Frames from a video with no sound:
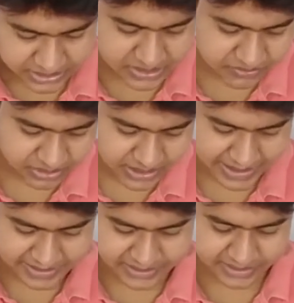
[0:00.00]
These were
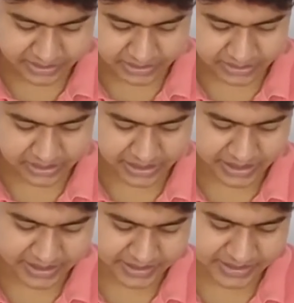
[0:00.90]
ancient uncle
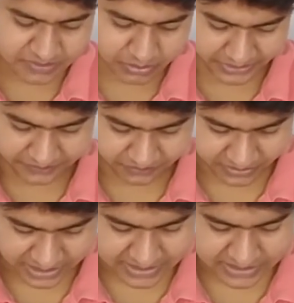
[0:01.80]
and his wife,
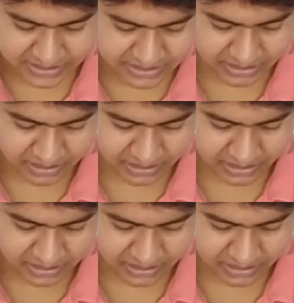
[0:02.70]
ancient